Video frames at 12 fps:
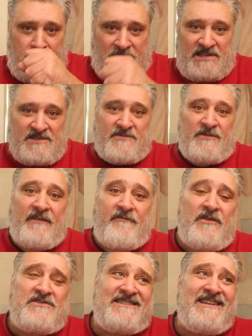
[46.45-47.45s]
Excuse me, when I
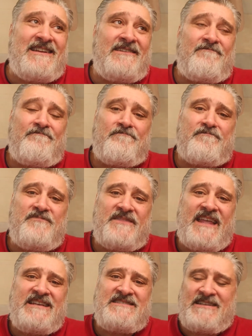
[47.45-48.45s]
first did it,
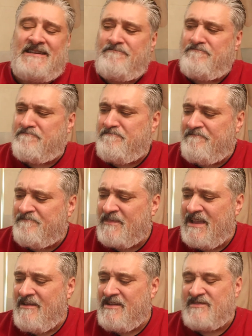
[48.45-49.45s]
tasted it,
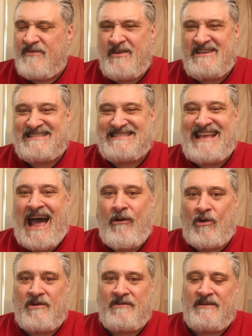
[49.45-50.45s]
it's very
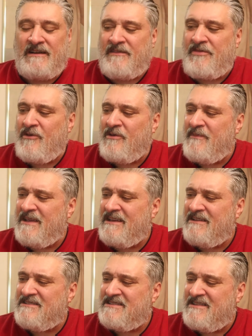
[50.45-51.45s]
sour. And I thought, man,
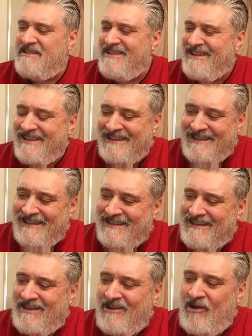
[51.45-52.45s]
it's
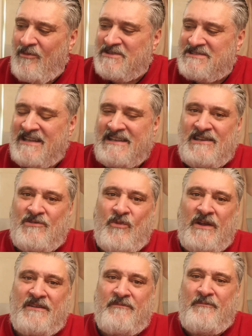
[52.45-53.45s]
almost like it
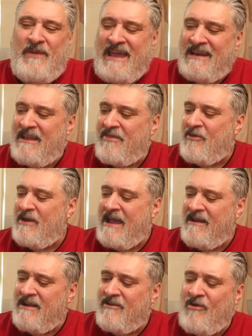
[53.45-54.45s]
went bad. And I thought,
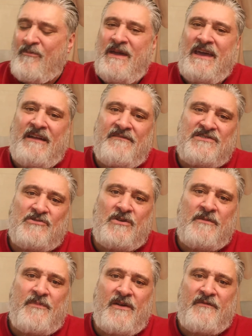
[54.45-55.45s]
how did it go bad? I've
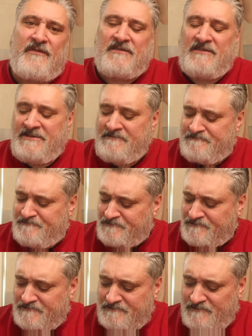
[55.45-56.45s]
stored it perfectly.
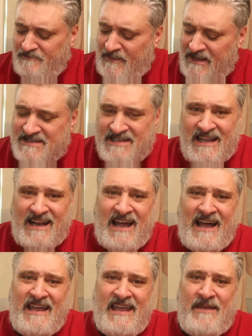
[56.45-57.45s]
It's got a
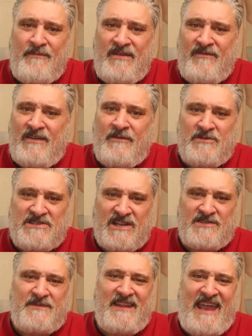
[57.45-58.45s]
high ABV, which I
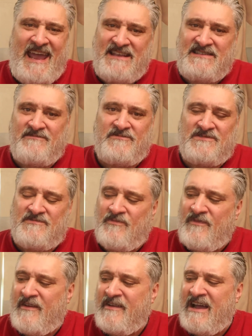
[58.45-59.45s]
was, the acid was
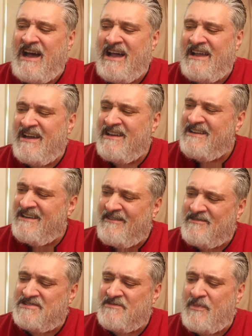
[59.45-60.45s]
very high on it, I
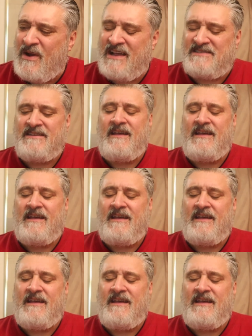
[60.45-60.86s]
was surprised.